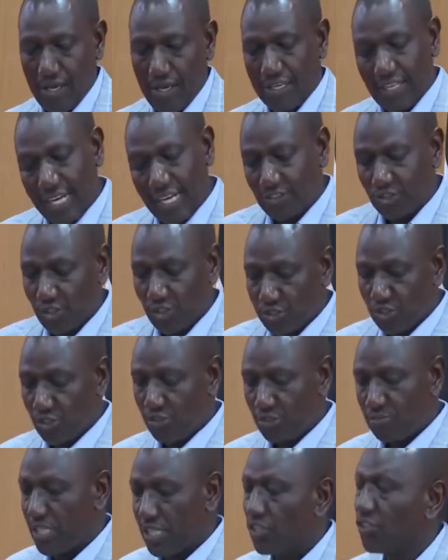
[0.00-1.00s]
It has
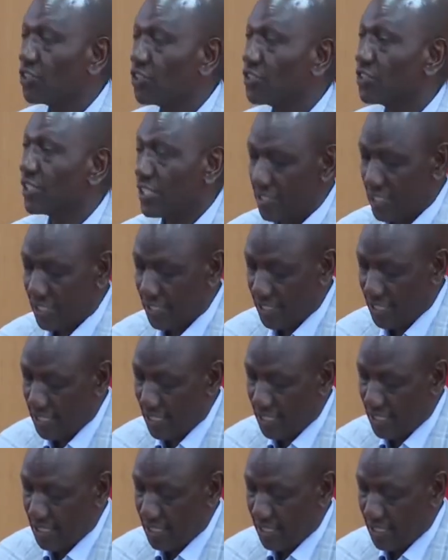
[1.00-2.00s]
also been noted that
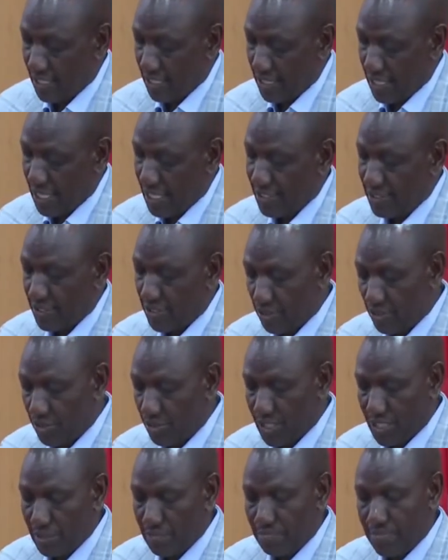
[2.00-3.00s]
KRA has
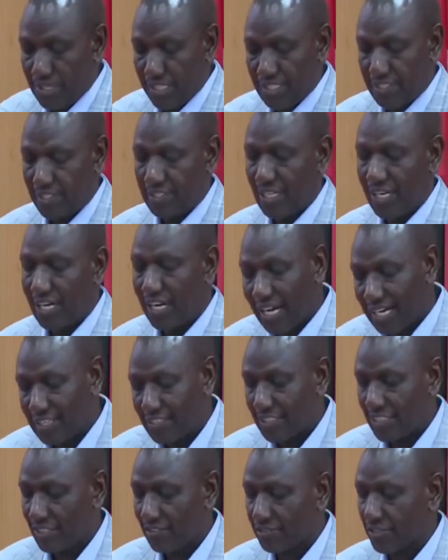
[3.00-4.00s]
not embraced a
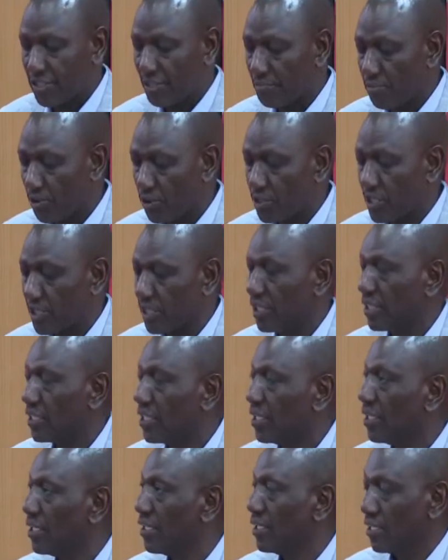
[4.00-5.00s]
culture of supporting
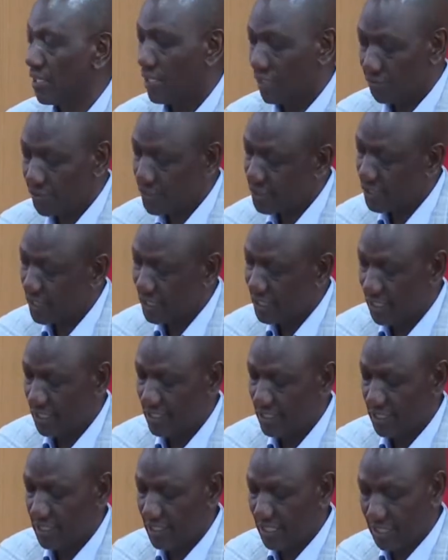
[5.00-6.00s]
and
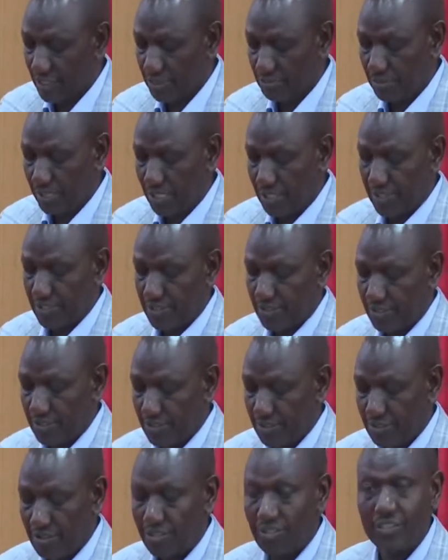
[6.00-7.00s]
facilitating taxpayers,
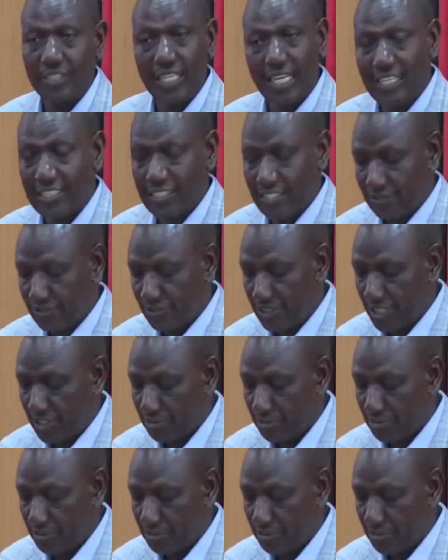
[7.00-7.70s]
alternative